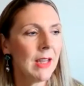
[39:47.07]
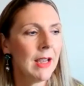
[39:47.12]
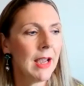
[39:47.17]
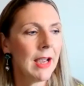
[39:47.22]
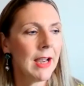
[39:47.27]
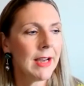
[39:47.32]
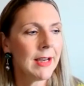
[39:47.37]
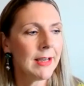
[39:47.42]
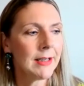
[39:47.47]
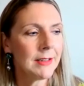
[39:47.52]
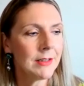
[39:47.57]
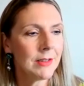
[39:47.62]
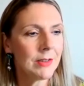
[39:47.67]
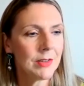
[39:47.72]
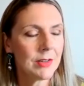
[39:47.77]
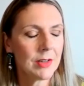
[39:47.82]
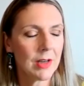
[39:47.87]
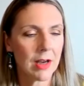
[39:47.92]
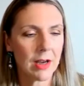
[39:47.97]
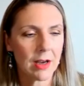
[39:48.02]
and
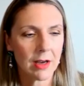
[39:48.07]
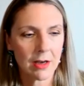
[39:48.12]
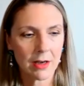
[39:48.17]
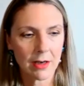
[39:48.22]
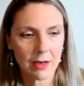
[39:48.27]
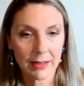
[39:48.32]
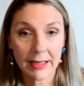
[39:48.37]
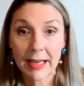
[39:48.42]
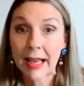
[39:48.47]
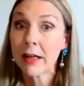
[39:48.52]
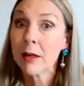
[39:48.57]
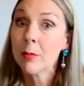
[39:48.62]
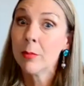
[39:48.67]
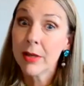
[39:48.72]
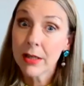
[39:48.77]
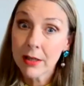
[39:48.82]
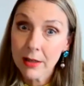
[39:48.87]
Canopy